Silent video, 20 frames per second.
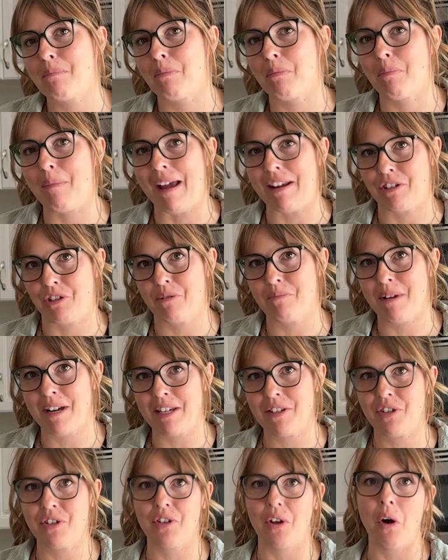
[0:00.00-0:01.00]
measure my
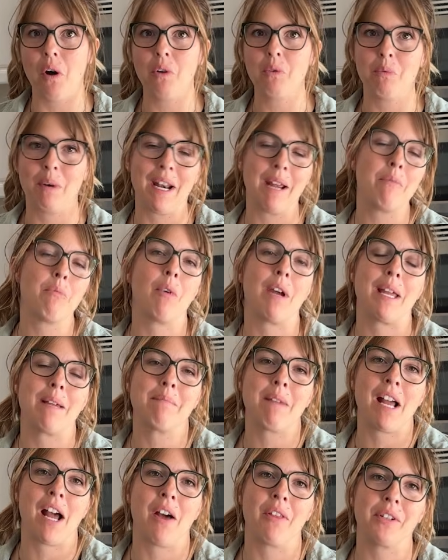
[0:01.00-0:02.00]
salt when I'm weighing my
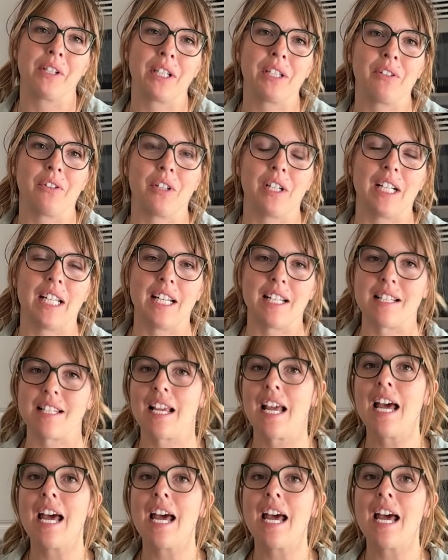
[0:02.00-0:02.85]
other ingredients.